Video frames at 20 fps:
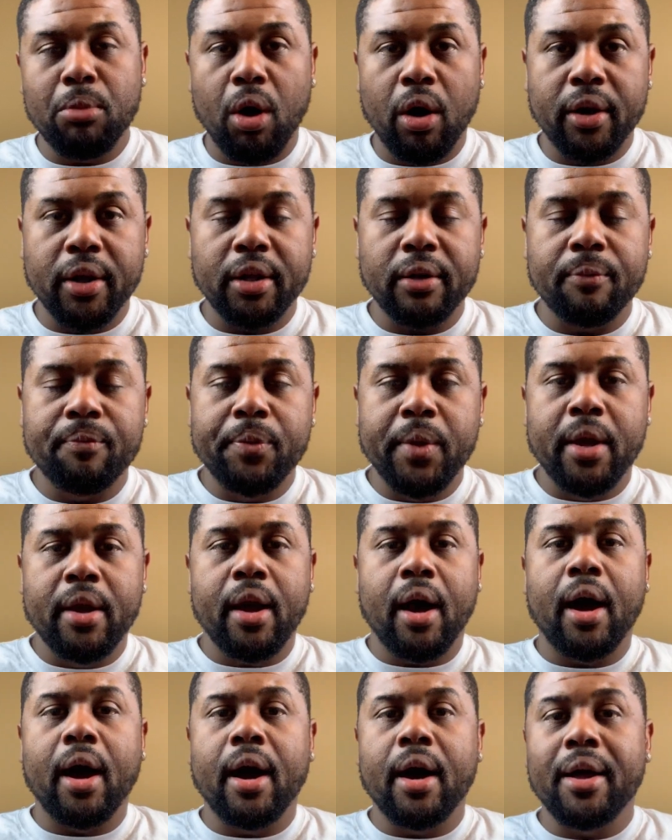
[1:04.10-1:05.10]
market.
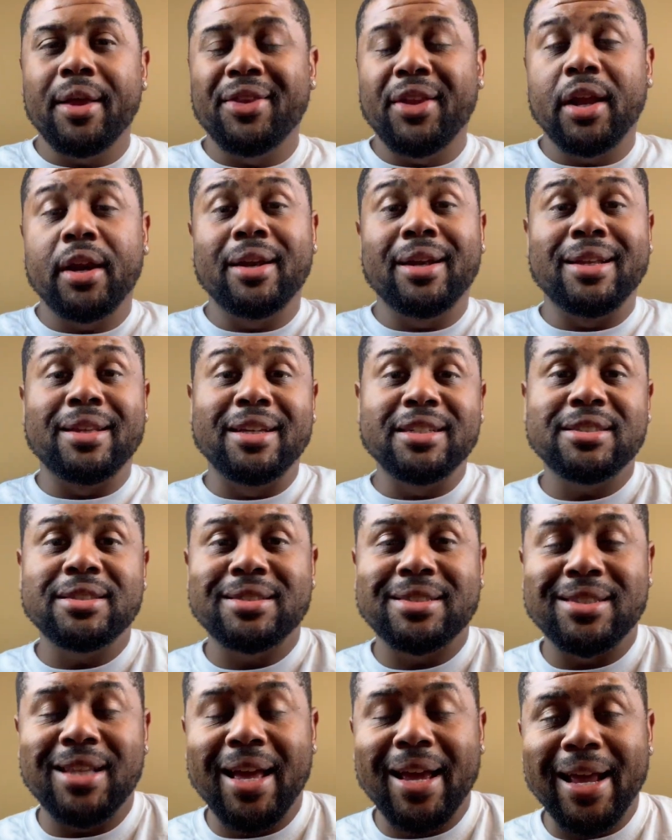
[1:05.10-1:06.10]
And then in
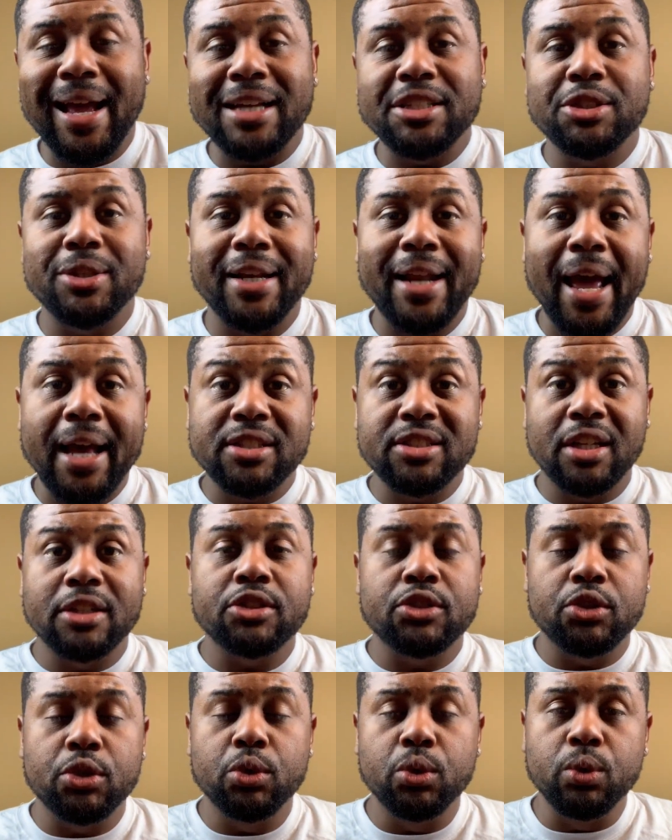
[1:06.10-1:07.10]
addition to that, guys, you get
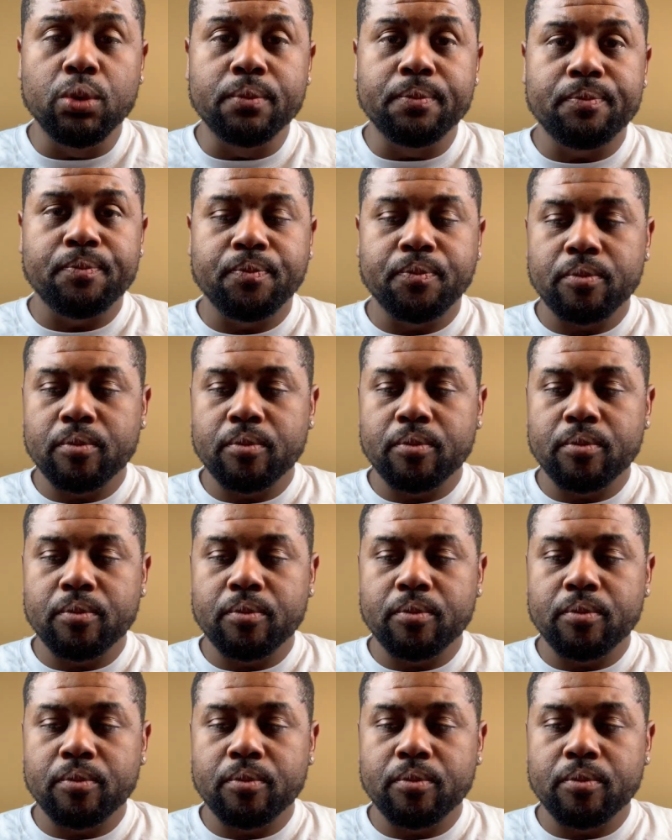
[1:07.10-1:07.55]
access to